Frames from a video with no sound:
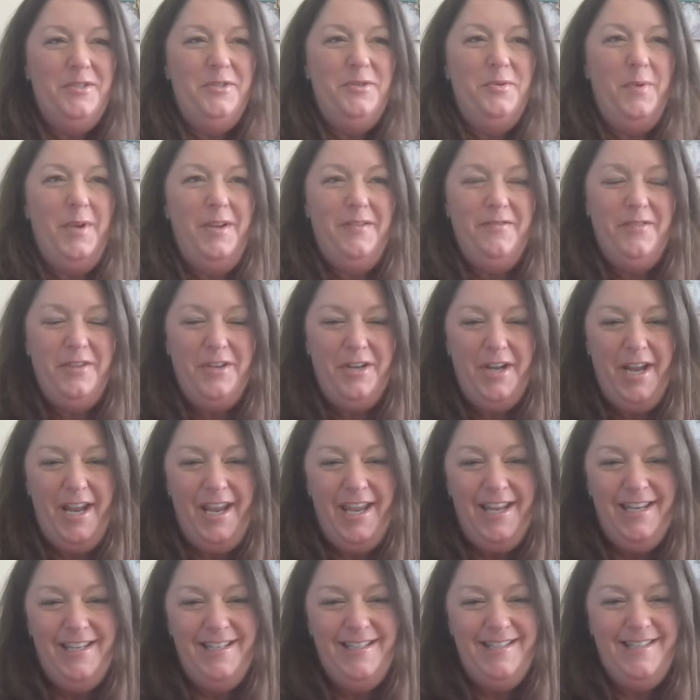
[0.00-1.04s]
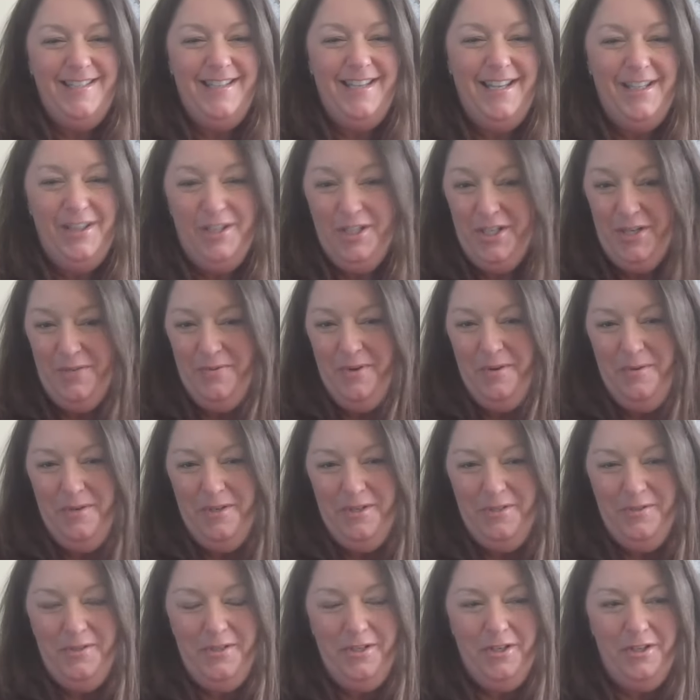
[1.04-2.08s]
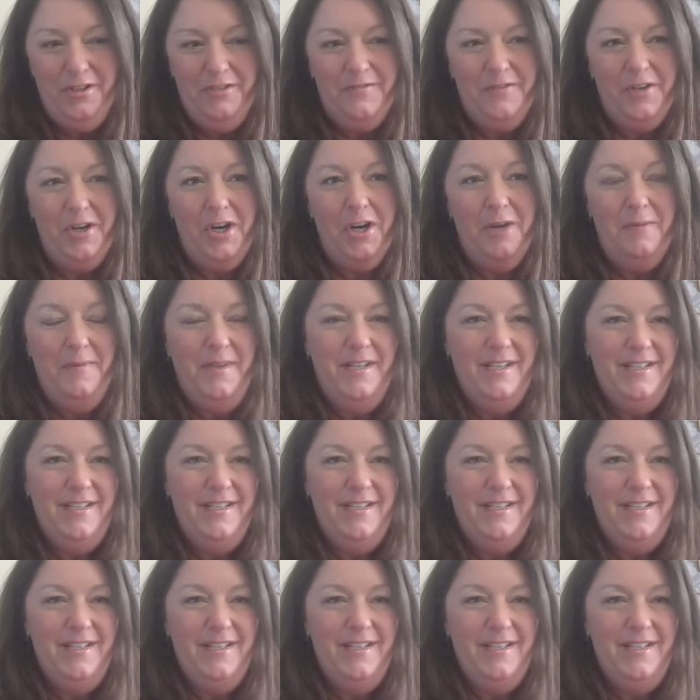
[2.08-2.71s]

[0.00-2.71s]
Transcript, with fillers: to wave their hand and say, look at what we're doing on the farm.